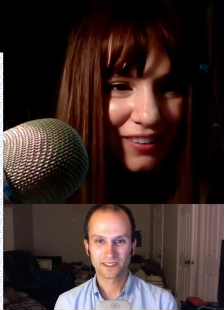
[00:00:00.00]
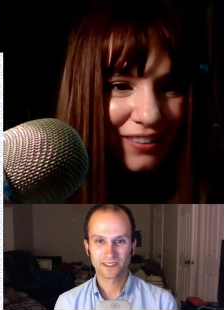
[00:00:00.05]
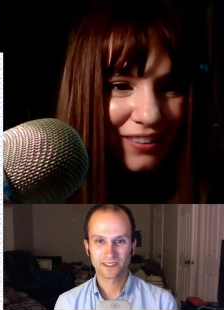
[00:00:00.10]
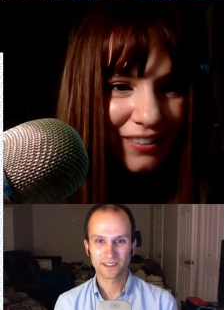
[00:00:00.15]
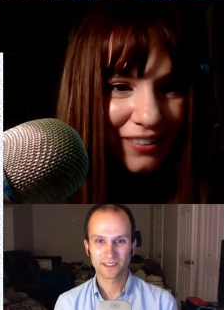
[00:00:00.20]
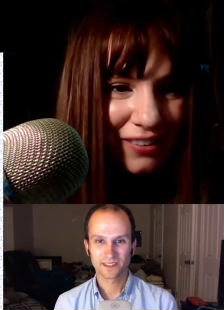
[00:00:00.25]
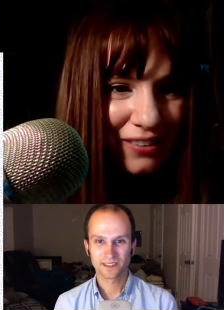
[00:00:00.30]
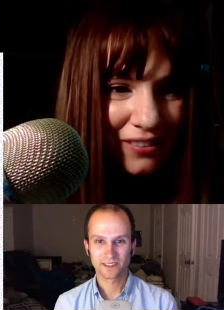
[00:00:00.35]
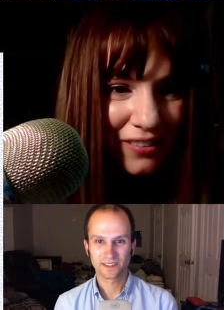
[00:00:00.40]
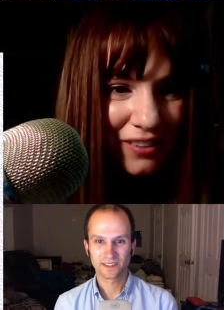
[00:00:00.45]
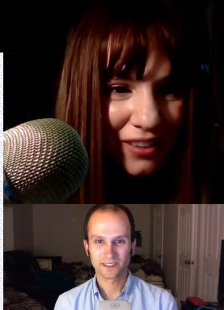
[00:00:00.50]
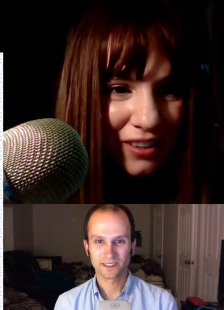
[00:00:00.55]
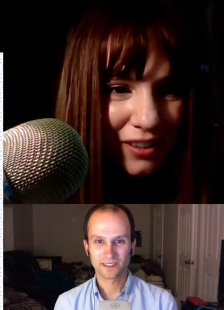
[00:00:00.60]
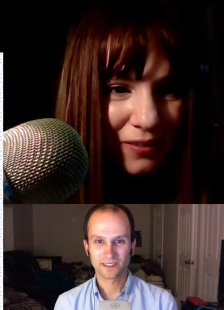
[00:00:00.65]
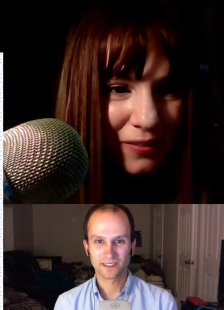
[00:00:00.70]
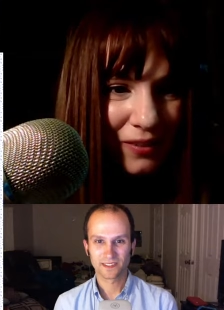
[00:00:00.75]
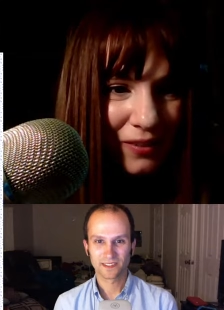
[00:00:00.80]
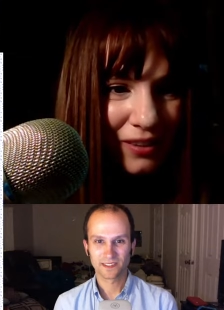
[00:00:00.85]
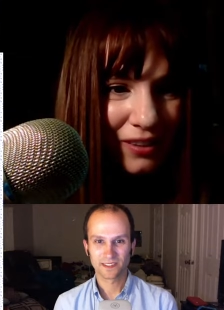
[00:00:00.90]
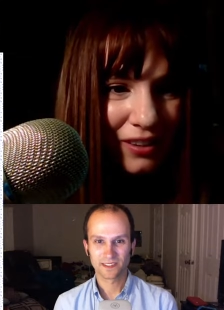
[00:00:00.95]
Speaker 1: Don't take
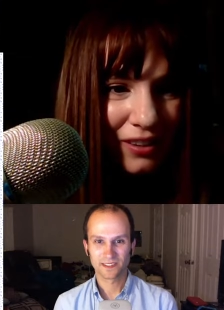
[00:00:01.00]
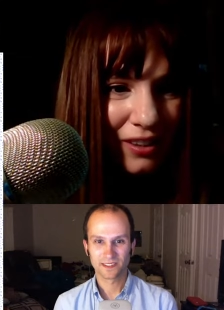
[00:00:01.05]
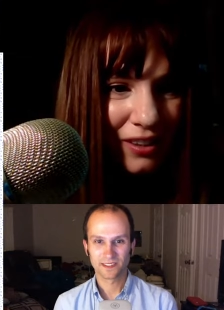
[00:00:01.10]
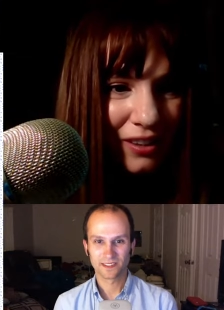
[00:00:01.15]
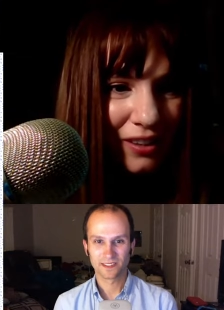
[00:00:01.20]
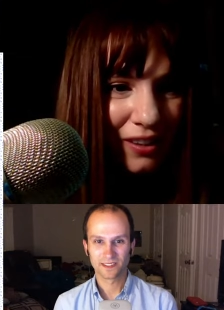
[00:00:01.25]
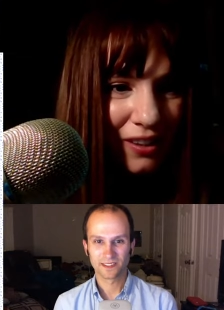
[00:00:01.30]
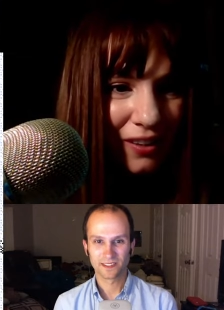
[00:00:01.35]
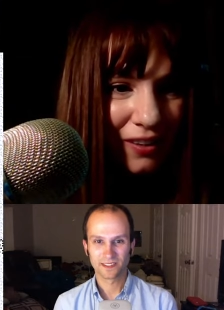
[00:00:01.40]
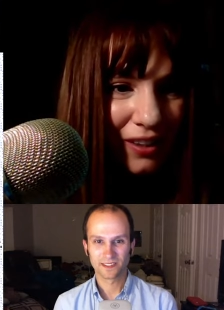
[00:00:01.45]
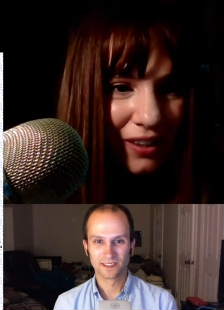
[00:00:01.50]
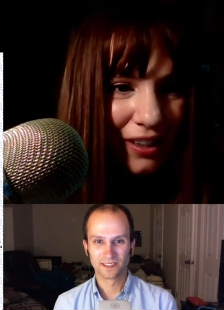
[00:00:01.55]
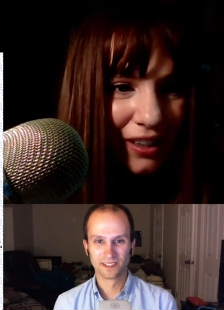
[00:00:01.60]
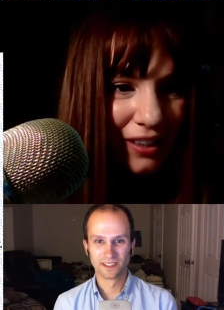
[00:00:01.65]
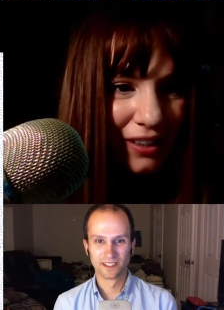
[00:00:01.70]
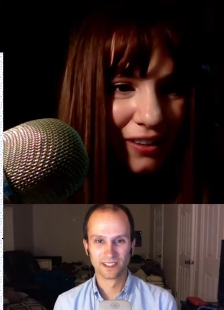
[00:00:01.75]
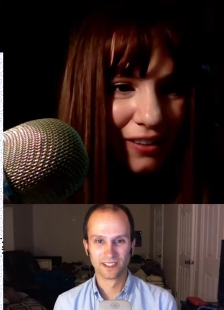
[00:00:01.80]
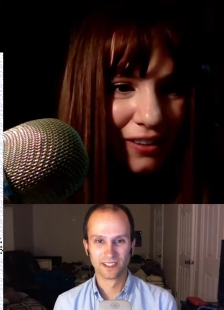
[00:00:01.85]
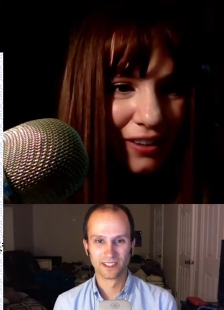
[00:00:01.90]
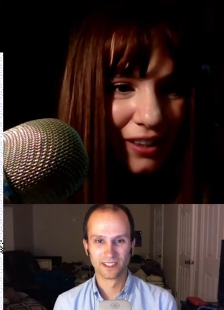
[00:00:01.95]
that one. All
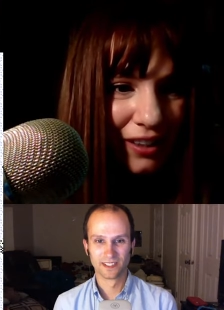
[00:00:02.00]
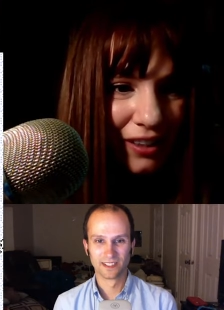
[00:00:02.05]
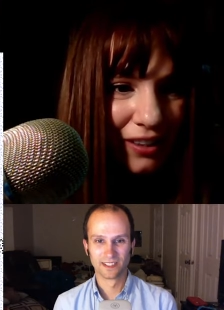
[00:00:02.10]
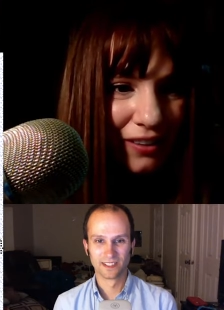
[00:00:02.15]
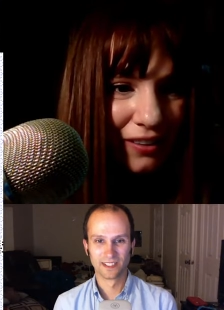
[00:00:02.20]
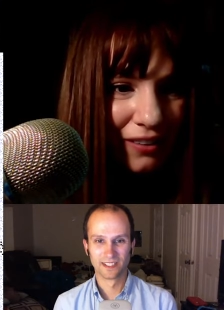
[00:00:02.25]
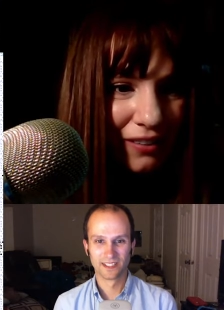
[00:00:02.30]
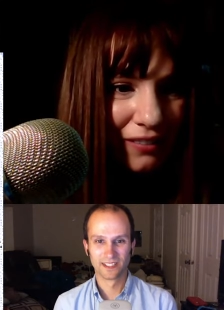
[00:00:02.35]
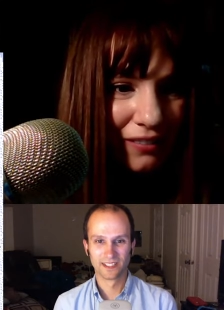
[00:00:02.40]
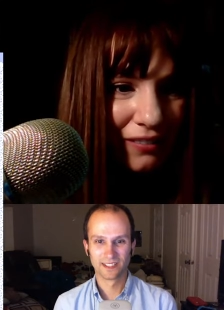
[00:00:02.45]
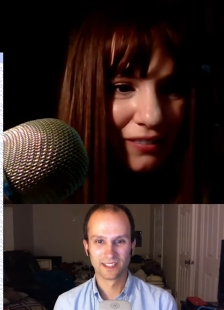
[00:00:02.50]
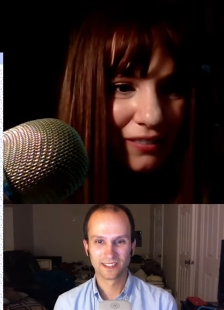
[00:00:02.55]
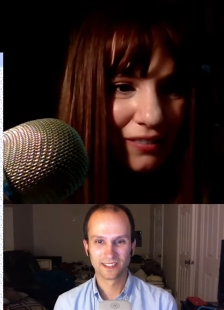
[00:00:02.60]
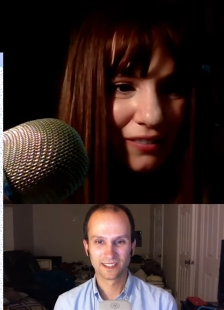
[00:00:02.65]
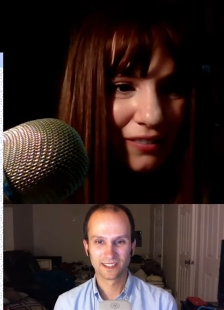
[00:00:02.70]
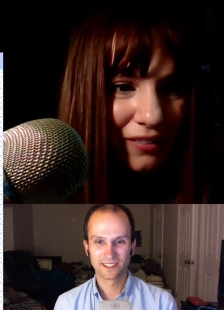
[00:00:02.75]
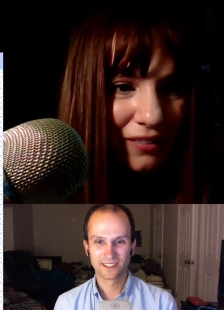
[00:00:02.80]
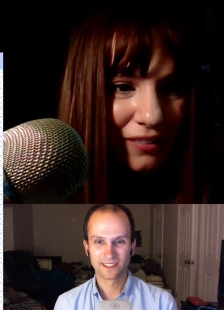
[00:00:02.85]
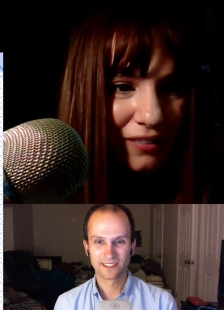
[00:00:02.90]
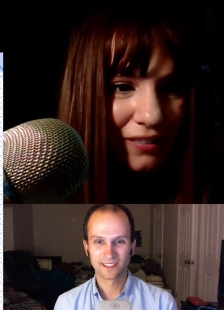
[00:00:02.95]
right, all right. Oh!
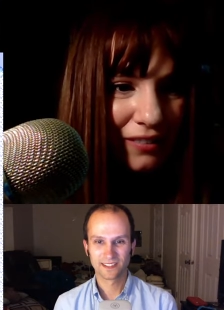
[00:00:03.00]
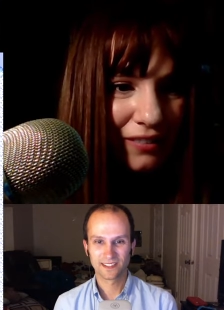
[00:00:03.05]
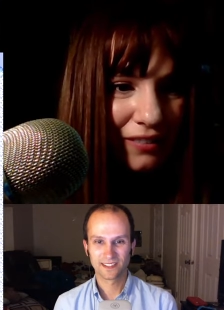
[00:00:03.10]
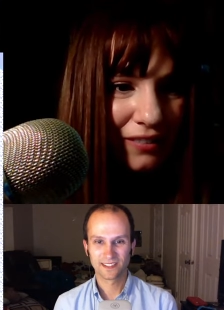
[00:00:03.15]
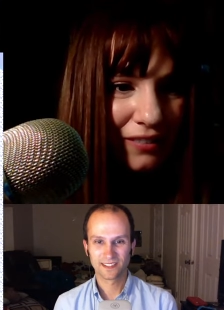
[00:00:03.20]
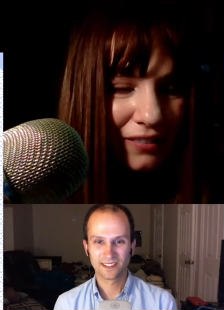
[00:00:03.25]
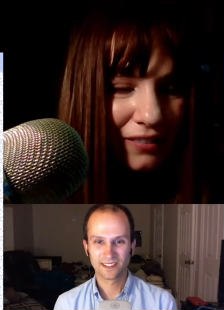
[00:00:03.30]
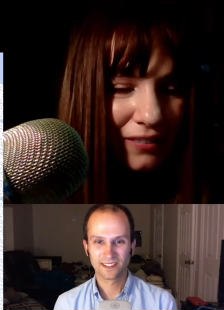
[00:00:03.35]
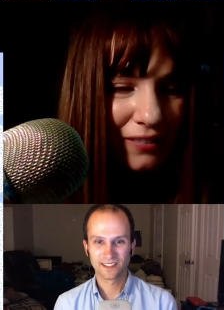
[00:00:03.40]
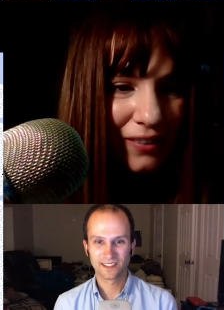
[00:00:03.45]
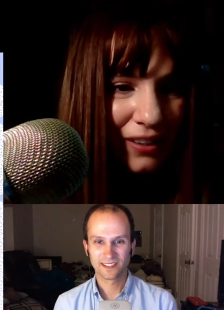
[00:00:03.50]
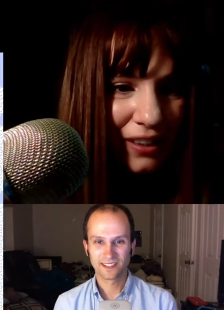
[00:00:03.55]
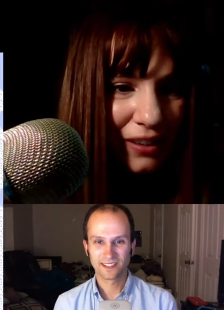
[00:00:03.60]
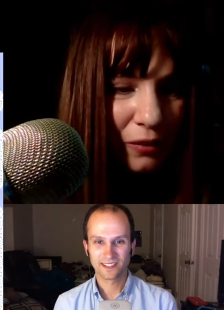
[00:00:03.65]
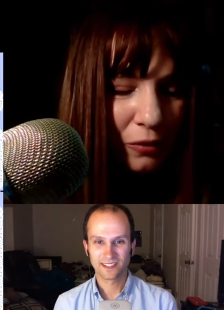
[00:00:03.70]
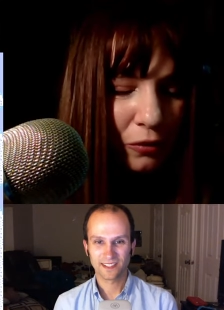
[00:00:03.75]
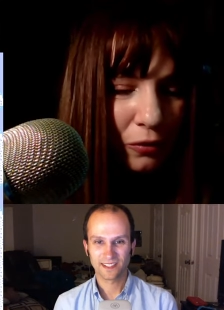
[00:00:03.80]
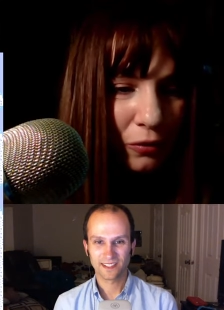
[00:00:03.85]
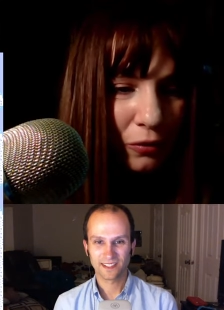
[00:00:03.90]
Oh, okay.